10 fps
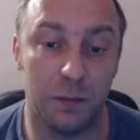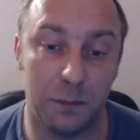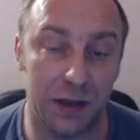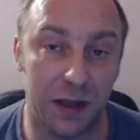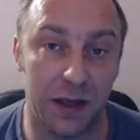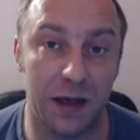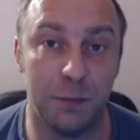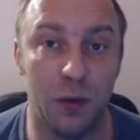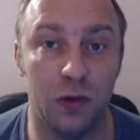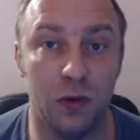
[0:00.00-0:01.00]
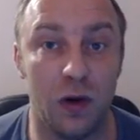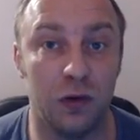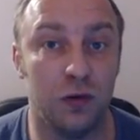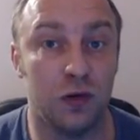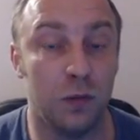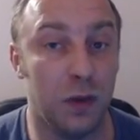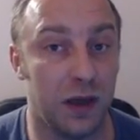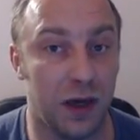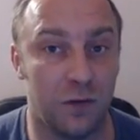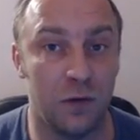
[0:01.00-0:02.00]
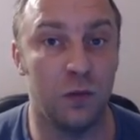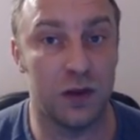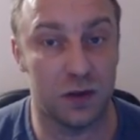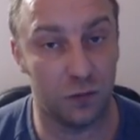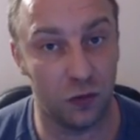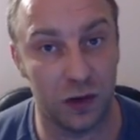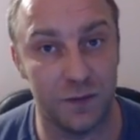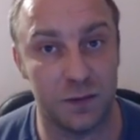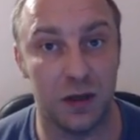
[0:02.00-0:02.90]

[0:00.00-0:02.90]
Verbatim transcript: But again, I'm pointing out, you should be careful with some rook lifts,